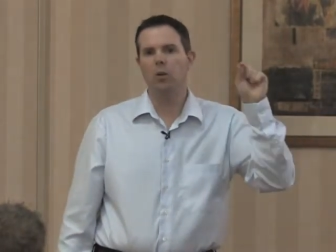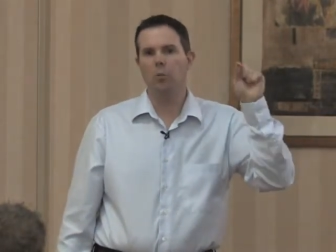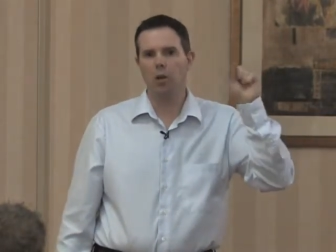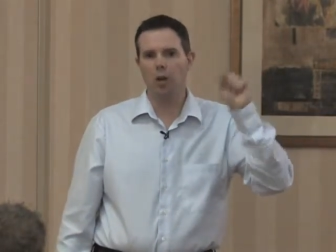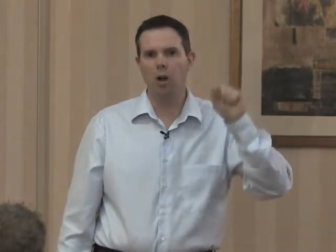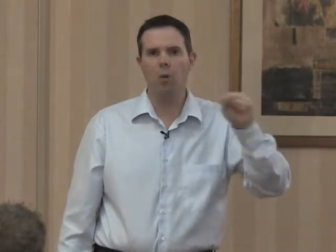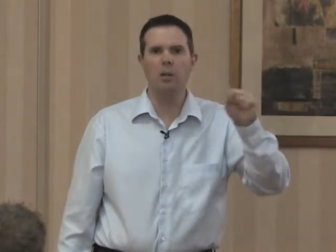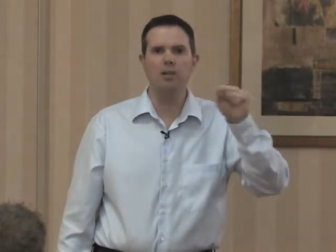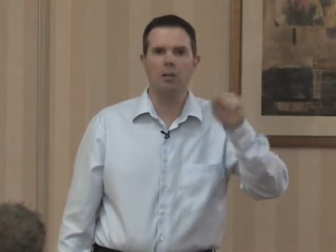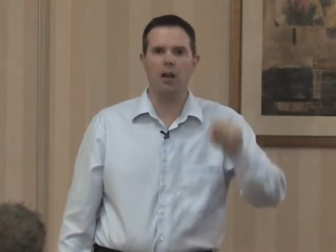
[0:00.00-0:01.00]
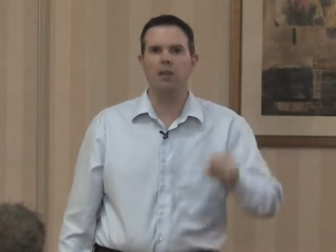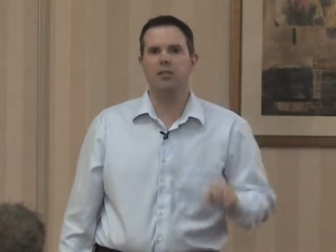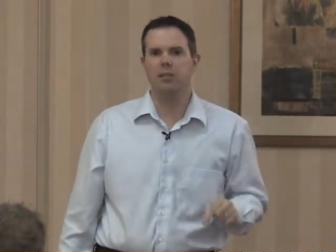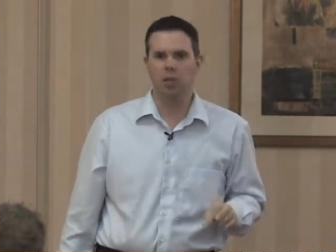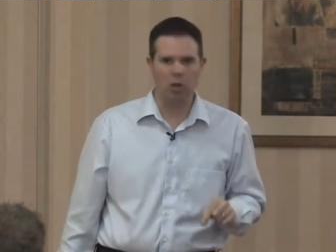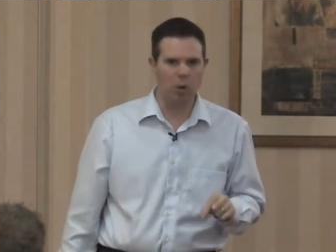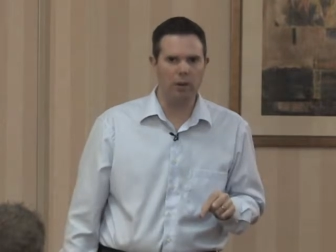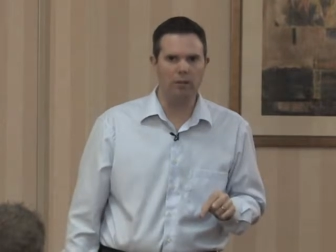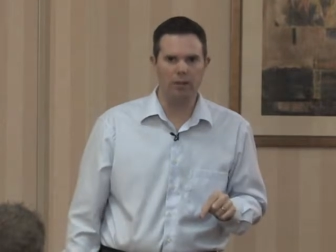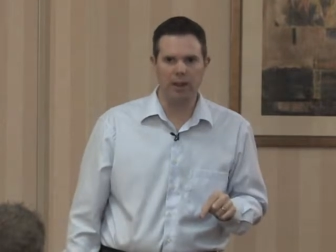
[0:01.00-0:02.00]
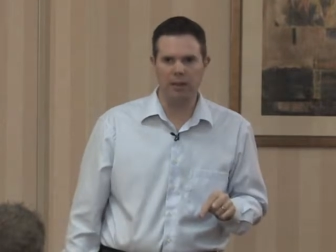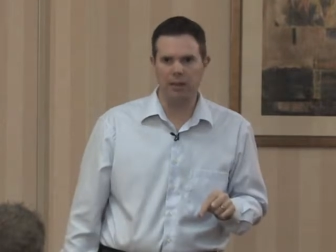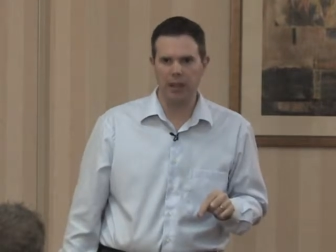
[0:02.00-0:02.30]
will always cause it to go and find